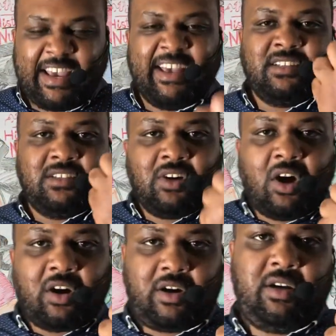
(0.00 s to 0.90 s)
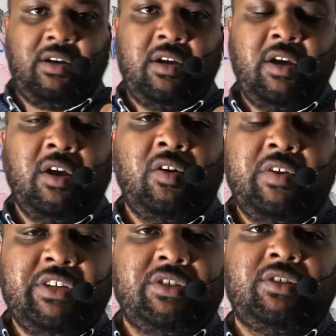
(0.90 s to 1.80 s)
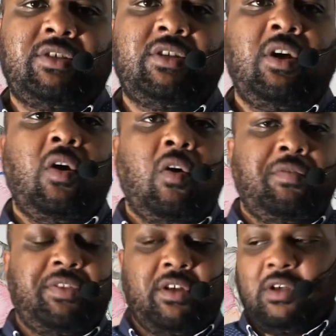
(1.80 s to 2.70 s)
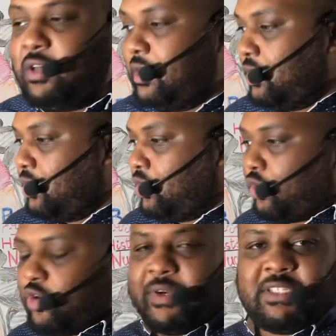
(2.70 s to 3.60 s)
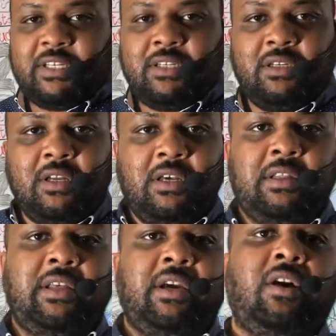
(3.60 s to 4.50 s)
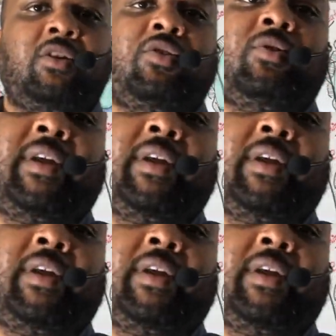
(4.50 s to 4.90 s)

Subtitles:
and dark regions of the chromatin, they are known